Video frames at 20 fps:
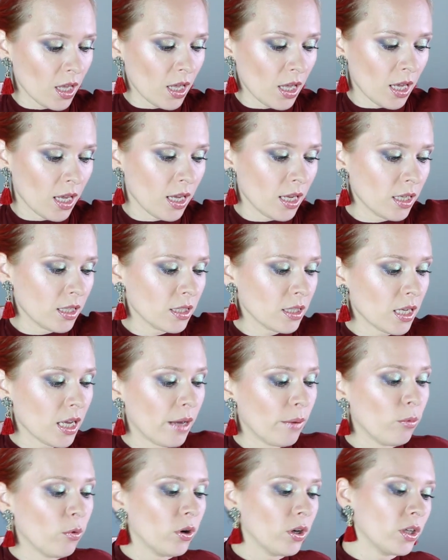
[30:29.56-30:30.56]
and
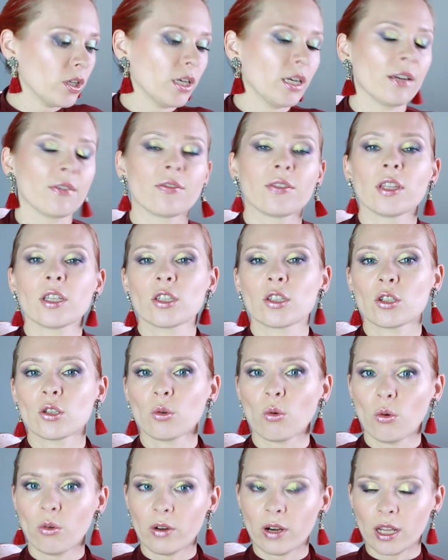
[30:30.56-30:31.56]
I wonder if this
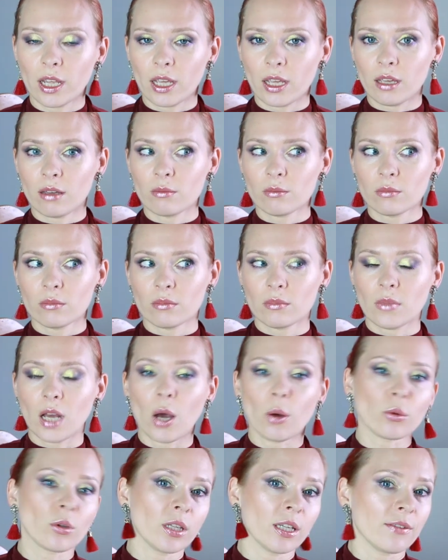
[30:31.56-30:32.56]
story
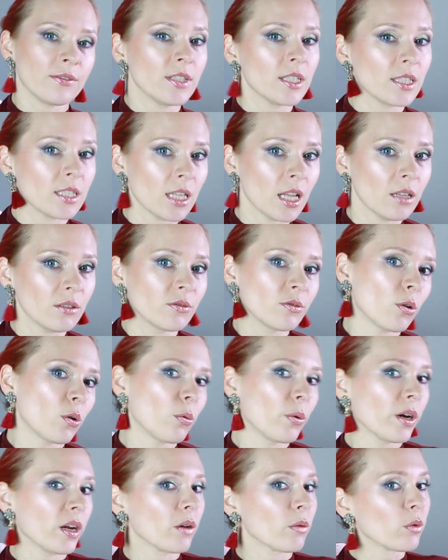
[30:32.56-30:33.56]
outlived itself or
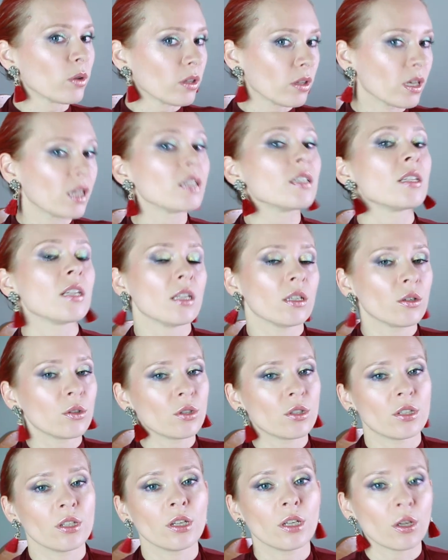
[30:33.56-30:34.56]
we will continue to
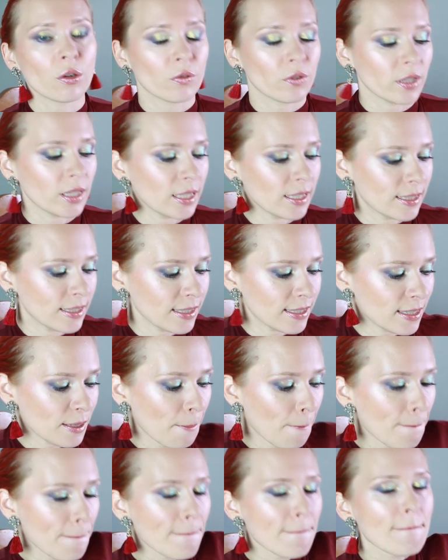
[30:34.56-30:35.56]
see new
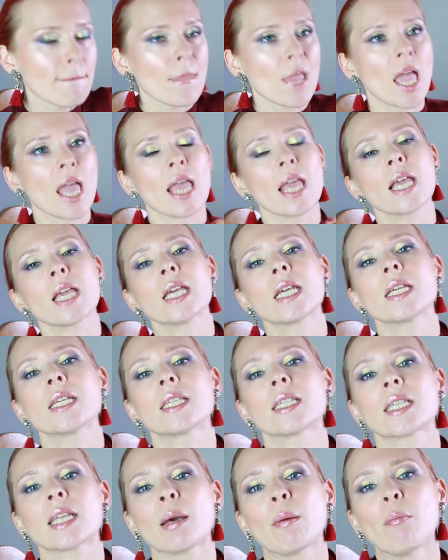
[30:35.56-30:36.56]
releases,
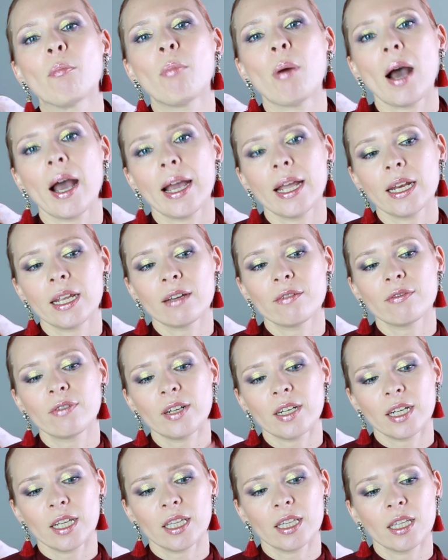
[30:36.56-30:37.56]
is combining
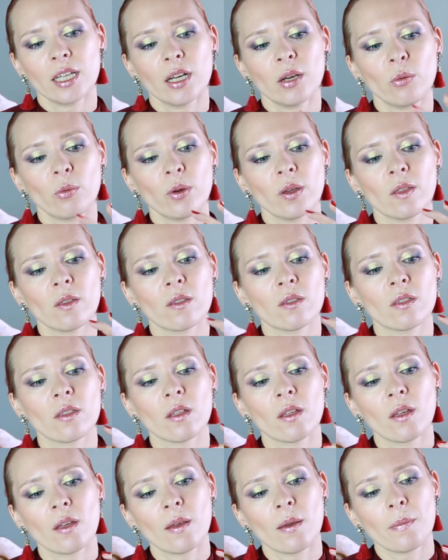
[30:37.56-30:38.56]
vanilla with
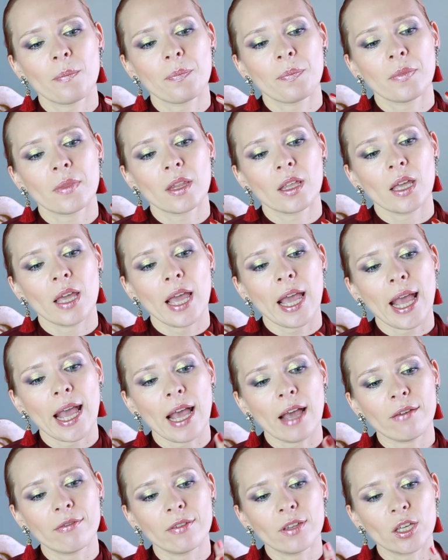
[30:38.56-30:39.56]

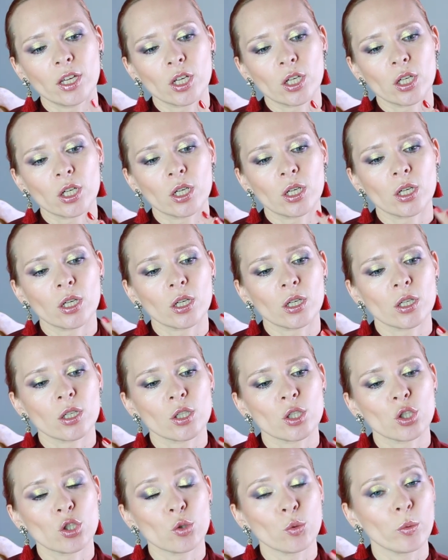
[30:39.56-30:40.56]
heavier,
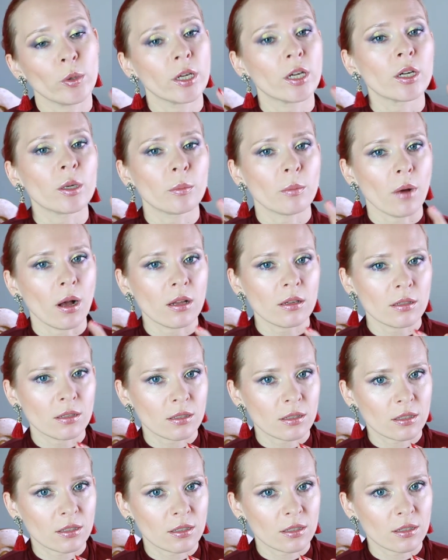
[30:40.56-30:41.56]
sweeter
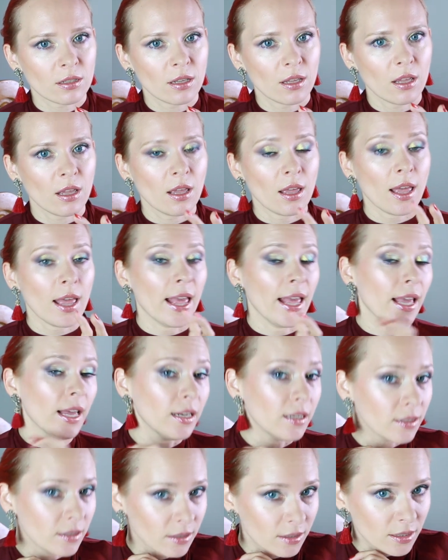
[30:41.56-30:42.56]
musks
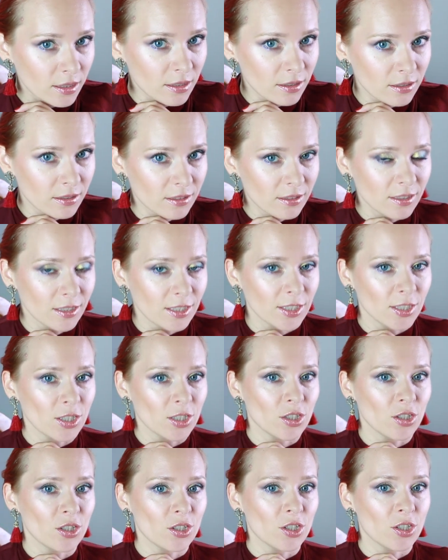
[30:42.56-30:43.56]
and
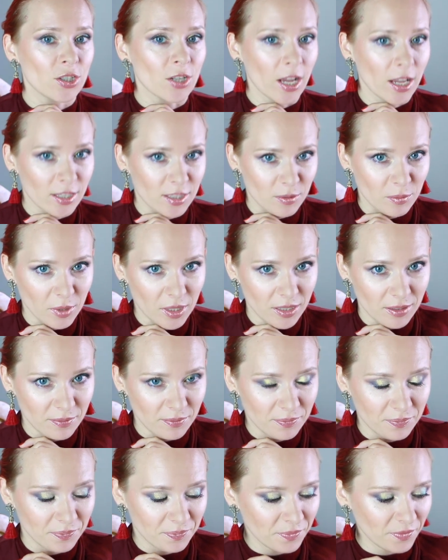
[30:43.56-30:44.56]
jasmine.